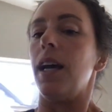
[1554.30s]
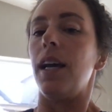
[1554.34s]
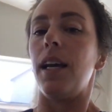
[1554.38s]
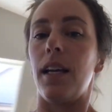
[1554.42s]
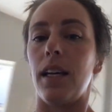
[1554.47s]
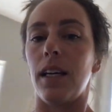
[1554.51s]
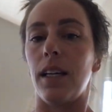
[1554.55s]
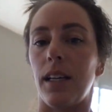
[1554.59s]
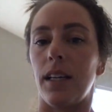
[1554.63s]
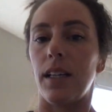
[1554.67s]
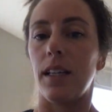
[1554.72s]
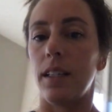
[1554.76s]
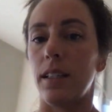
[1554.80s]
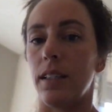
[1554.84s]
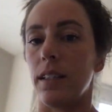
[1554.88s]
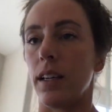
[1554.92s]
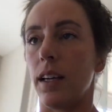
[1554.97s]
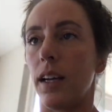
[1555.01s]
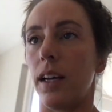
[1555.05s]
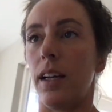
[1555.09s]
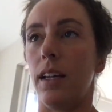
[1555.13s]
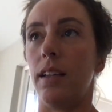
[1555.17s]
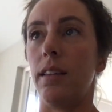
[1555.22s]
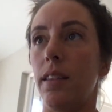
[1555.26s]
And
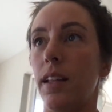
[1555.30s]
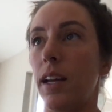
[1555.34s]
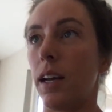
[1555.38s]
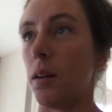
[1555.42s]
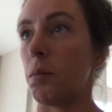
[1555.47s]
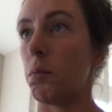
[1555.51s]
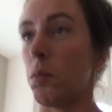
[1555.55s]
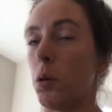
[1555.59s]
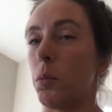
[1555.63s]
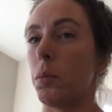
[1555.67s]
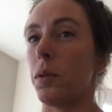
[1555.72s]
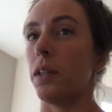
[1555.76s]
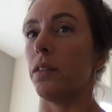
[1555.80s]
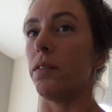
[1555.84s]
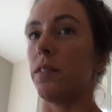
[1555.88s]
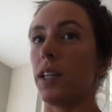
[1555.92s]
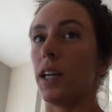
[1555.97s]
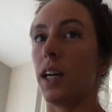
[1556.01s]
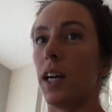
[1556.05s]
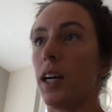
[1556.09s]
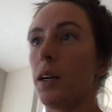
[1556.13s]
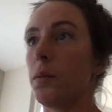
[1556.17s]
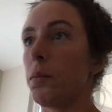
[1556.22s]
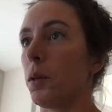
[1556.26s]
in that moment of
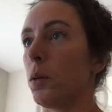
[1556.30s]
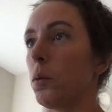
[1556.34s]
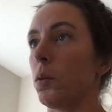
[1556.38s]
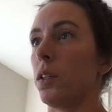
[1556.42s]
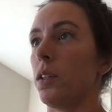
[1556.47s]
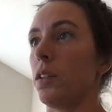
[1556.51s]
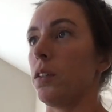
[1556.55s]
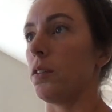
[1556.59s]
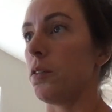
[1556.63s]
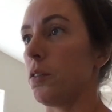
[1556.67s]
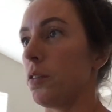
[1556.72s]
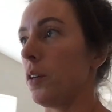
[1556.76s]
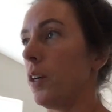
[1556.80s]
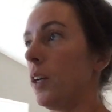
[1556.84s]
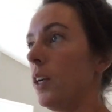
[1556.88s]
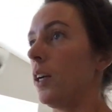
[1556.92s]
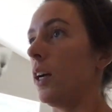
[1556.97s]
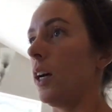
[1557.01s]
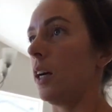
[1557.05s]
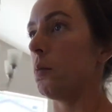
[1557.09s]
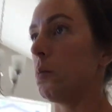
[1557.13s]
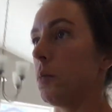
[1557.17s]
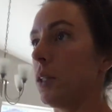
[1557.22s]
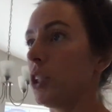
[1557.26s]
time, I would have
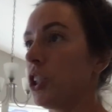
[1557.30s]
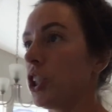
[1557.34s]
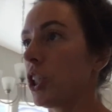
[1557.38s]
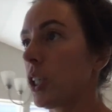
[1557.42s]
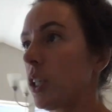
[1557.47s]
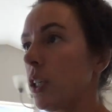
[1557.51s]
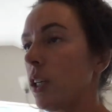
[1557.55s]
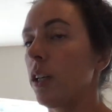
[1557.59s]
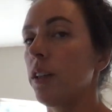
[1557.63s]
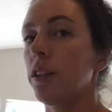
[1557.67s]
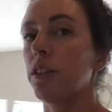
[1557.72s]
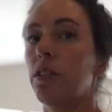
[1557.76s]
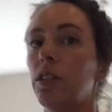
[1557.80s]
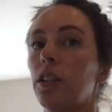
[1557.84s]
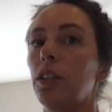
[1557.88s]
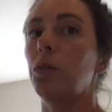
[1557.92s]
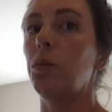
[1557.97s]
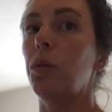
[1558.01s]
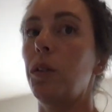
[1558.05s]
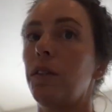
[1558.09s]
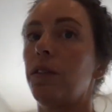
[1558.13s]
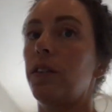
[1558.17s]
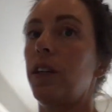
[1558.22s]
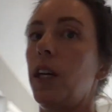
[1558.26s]
had my chicken on the
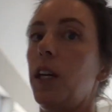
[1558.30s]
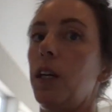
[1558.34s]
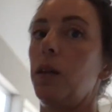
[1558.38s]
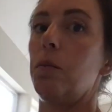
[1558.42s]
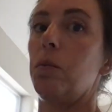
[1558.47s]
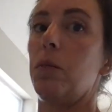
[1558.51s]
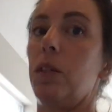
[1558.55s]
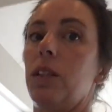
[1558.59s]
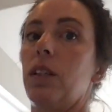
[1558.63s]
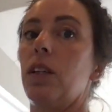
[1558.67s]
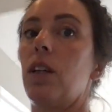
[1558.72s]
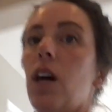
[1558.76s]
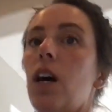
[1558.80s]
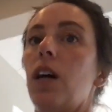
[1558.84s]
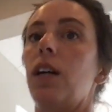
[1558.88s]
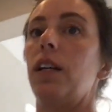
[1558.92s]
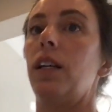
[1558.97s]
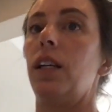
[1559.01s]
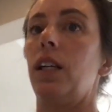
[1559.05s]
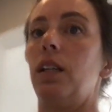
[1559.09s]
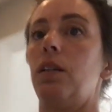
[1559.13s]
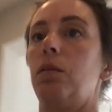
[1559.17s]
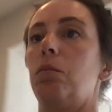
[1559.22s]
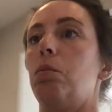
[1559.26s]
grill, would have came and
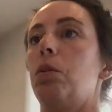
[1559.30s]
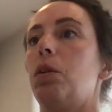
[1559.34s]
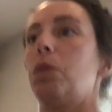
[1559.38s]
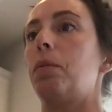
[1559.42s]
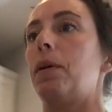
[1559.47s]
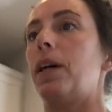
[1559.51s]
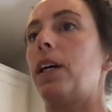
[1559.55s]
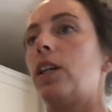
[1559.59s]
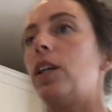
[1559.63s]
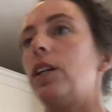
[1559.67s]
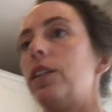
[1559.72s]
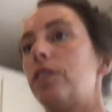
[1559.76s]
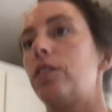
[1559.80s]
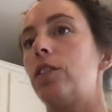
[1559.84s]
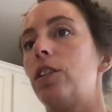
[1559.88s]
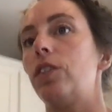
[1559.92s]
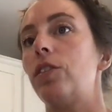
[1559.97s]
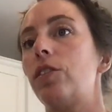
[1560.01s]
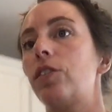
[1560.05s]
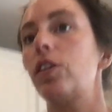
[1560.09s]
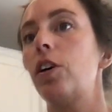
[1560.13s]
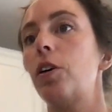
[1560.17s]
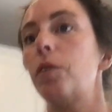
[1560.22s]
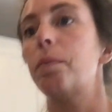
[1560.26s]
gotten it and put it back on the
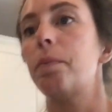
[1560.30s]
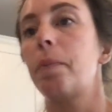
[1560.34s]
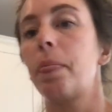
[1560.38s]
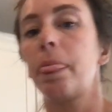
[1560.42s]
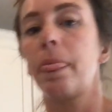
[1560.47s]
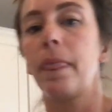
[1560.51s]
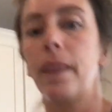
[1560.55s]
grill. So